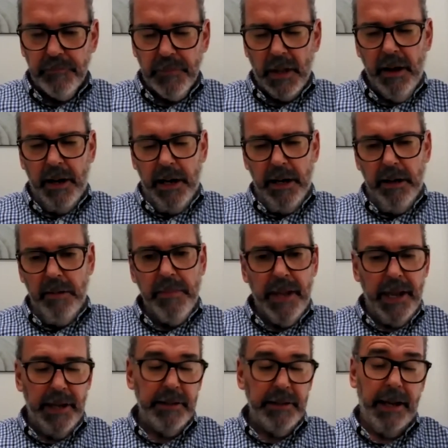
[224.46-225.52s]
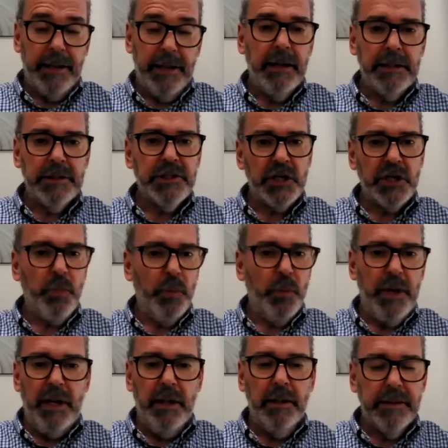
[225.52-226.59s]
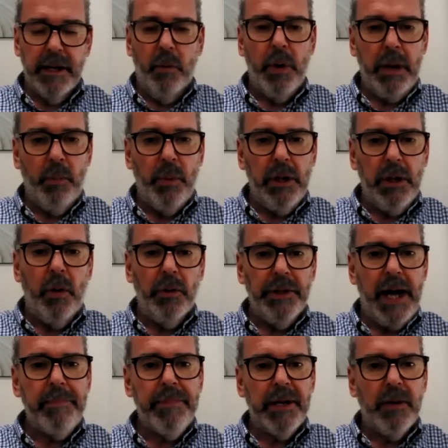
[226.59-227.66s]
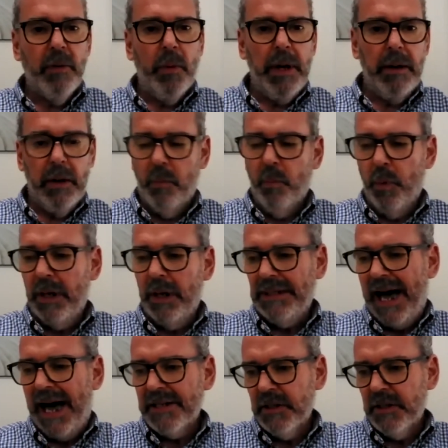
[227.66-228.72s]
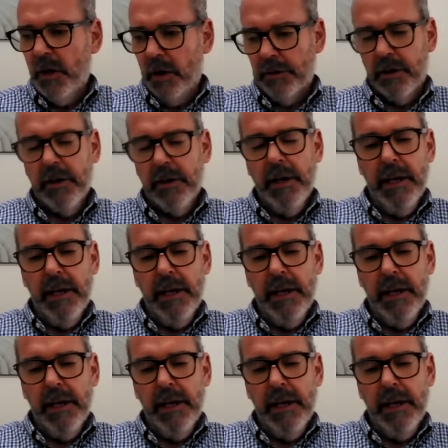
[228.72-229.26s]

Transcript: And it just will, you know, it will hold up and it will last longer.